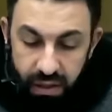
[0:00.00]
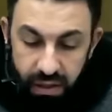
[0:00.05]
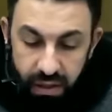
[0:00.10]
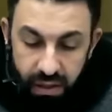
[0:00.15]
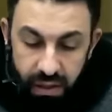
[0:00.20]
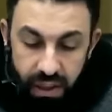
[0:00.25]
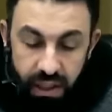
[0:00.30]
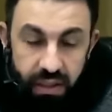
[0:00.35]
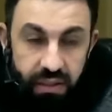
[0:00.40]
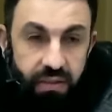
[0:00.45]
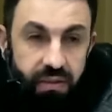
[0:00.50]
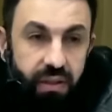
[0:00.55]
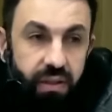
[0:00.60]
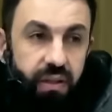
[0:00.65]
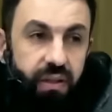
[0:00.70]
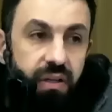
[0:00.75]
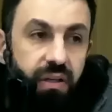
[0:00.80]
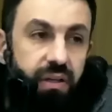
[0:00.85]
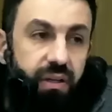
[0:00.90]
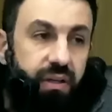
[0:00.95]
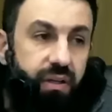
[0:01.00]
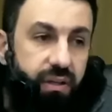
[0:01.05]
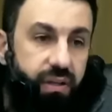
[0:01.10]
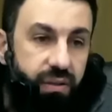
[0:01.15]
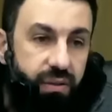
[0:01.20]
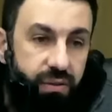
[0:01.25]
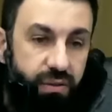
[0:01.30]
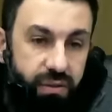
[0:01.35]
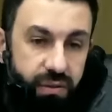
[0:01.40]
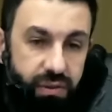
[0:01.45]
And
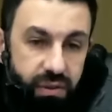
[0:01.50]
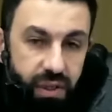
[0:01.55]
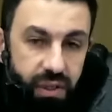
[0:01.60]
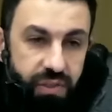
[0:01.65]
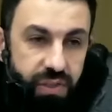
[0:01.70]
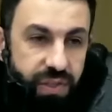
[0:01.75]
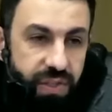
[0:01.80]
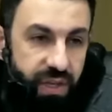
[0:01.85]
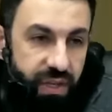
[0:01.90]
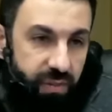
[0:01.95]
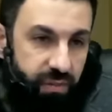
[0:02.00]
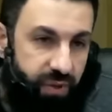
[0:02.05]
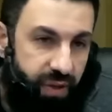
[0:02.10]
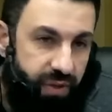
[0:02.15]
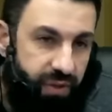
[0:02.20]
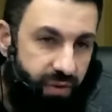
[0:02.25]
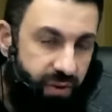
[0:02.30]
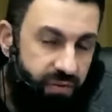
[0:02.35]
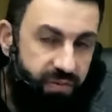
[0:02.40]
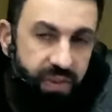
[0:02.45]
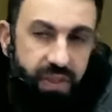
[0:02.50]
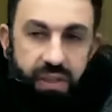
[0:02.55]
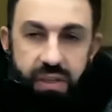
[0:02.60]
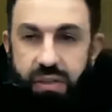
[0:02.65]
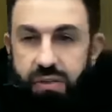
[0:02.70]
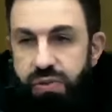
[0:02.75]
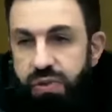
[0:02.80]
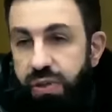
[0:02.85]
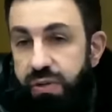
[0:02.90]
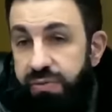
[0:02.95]
I just had a brother over here
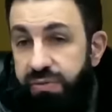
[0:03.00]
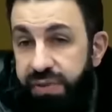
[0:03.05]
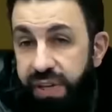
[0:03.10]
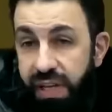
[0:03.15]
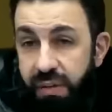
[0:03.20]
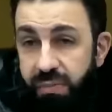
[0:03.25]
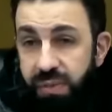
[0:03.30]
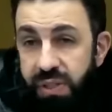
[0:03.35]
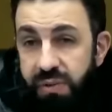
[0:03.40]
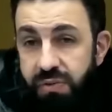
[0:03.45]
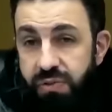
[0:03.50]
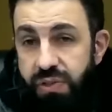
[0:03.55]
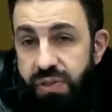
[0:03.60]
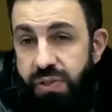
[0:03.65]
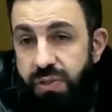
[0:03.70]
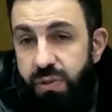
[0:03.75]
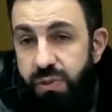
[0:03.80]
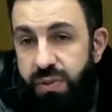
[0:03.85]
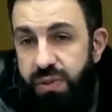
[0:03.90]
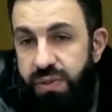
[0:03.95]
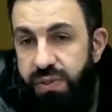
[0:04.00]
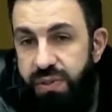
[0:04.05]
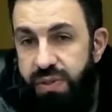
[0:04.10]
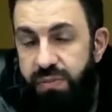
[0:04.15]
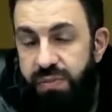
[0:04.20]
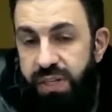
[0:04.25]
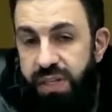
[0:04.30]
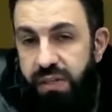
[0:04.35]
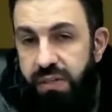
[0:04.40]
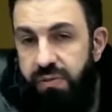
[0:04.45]
who's got family, was just talking to
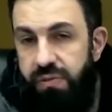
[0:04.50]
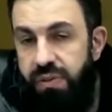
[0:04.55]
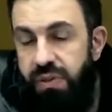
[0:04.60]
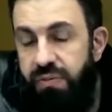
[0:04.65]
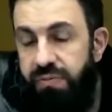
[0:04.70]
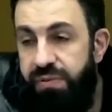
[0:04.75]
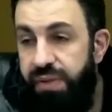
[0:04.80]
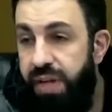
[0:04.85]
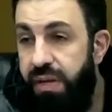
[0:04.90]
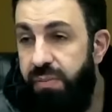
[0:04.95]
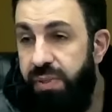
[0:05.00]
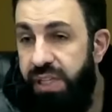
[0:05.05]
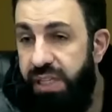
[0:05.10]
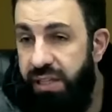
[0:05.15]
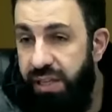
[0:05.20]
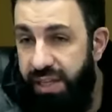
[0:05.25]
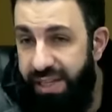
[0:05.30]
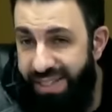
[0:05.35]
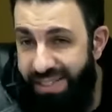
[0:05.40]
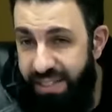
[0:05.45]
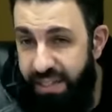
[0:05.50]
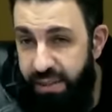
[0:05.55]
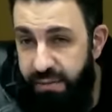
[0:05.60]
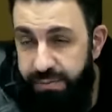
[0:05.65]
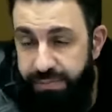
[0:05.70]
me, who got family in Gaza.